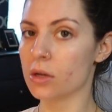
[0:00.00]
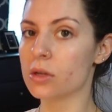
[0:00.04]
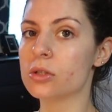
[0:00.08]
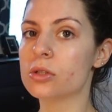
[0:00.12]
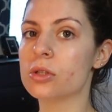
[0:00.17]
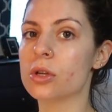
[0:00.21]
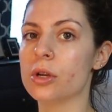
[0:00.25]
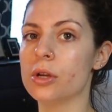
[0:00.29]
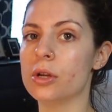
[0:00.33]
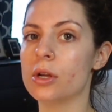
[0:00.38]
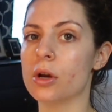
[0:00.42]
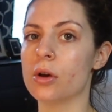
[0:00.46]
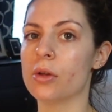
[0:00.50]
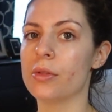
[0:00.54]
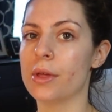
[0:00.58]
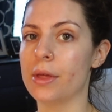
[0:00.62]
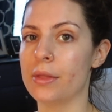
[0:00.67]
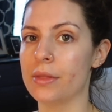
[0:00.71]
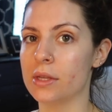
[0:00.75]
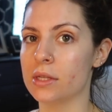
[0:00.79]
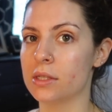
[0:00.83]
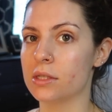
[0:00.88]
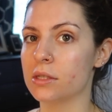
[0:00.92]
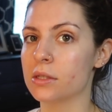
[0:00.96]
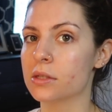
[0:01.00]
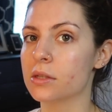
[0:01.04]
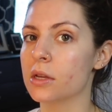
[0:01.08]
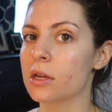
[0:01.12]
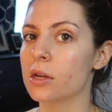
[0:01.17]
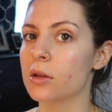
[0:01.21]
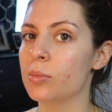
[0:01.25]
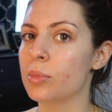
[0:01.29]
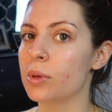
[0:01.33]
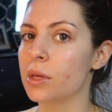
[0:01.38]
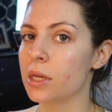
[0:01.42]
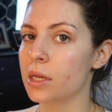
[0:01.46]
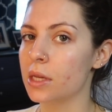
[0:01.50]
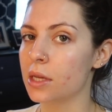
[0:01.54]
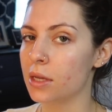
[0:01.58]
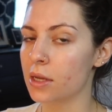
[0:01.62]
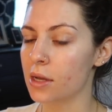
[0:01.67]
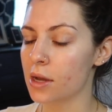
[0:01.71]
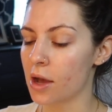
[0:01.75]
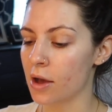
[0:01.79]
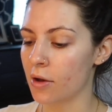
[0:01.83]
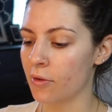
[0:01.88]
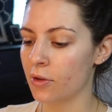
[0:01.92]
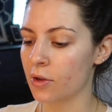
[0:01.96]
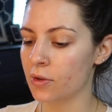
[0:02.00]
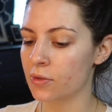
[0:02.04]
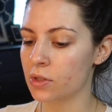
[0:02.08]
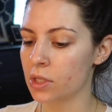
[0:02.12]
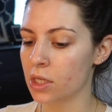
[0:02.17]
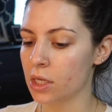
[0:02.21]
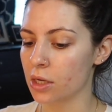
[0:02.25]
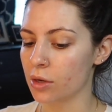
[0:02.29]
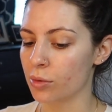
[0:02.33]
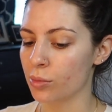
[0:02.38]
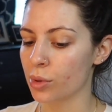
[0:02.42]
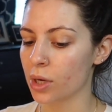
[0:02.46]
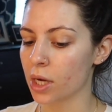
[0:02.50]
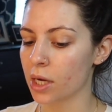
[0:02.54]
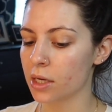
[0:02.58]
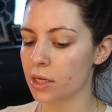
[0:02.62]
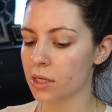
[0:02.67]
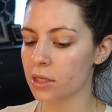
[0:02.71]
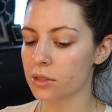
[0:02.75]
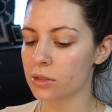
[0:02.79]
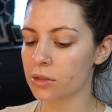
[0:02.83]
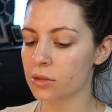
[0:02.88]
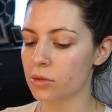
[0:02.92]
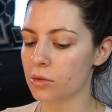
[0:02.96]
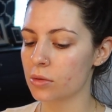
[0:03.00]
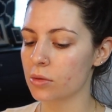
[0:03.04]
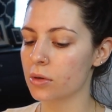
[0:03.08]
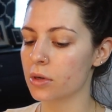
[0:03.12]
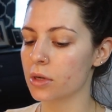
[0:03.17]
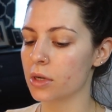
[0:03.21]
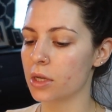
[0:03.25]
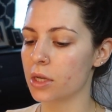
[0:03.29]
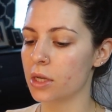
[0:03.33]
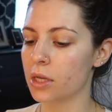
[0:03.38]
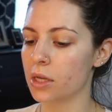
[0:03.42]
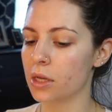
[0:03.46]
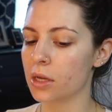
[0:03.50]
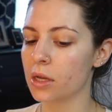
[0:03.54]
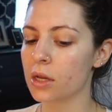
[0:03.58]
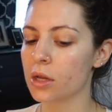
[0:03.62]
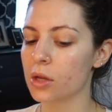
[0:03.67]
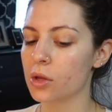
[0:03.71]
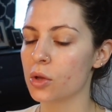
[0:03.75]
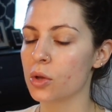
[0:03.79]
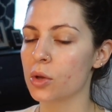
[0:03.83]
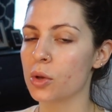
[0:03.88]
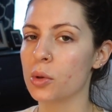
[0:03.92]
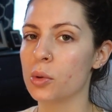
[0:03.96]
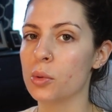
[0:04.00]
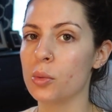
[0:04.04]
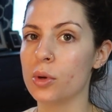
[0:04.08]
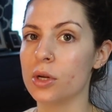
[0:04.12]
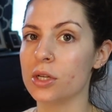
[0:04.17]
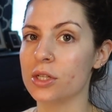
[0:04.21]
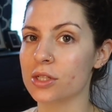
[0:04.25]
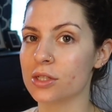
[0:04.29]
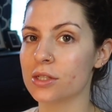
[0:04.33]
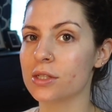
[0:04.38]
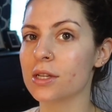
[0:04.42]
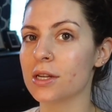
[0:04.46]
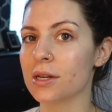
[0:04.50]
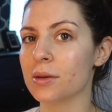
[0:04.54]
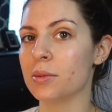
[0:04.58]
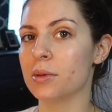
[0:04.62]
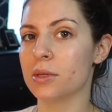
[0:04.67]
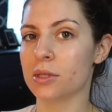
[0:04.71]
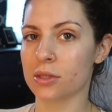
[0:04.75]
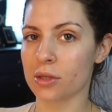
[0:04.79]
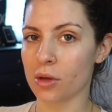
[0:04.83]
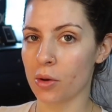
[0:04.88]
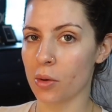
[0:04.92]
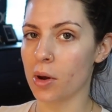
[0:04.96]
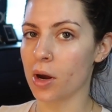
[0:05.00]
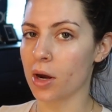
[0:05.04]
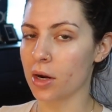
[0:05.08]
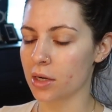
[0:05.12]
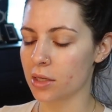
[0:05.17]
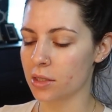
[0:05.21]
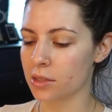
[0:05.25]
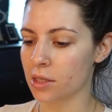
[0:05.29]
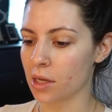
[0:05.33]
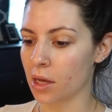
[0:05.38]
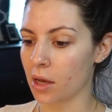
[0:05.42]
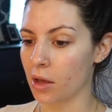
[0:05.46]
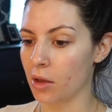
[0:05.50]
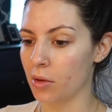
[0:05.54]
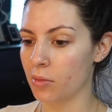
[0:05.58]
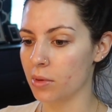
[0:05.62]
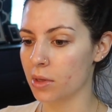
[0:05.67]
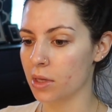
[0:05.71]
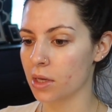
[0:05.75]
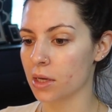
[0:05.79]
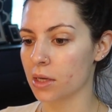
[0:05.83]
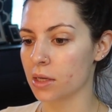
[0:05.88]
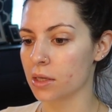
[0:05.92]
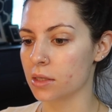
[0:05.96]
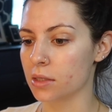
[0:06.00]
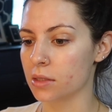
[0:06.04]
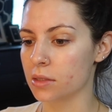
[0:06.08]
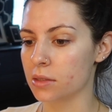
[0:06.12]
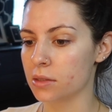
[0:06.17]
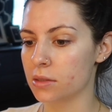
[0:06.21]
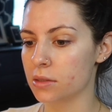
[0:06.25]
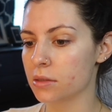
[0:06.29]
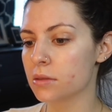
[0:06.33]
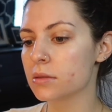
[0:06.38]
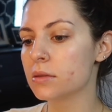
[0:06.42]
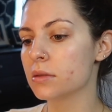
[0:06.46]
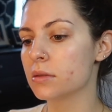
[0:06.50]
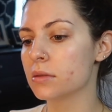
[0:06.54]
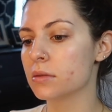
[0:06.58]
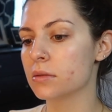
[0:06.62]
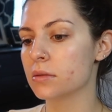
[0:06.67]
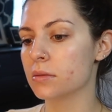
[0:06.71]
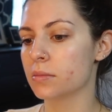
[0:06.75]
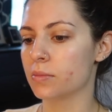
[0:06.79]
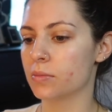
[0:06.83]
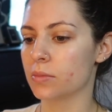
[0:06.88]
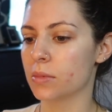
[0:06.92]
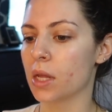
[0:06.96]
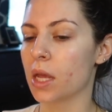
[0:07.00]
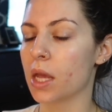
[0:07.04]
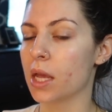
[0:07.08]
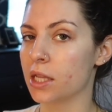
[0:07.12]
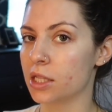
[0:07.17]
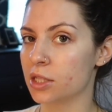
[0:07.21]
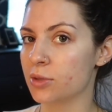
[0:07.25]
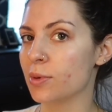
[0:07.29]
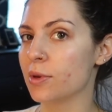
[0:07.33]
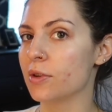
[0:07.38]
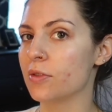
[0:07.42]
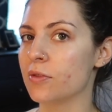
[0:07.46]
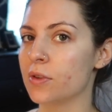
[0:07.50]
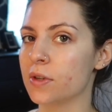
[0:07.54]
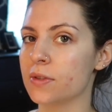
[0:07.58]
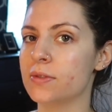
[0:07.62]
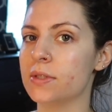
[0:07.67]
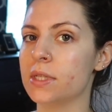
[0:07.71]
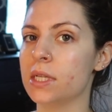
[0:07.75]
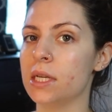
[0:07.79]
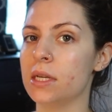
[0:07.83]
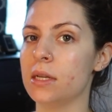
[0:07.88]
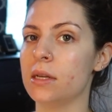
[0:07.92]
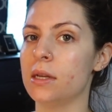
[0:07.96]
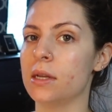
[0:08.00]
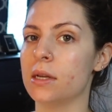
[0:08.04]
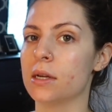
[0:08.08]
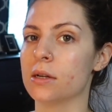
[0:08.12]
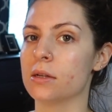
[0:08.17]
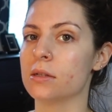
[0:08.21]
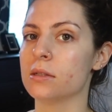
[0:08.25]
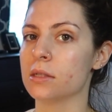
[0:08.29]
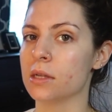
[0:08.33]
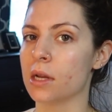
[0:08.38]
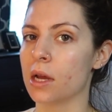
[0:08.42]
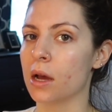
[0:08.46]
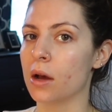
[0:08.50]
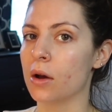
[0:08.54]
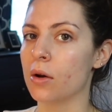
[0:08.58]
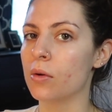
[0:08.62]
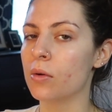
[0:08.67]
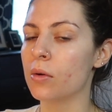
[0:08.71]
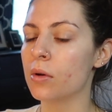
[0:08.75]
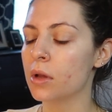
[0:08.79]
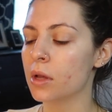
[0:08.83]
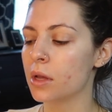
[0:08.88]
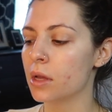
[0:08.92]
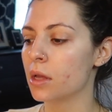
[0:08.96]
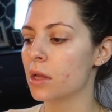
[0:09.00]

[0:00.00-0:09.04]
So you know that this is going to be a 15 and pregnant story, which is going to be so hard to tell because it's been 15 years now.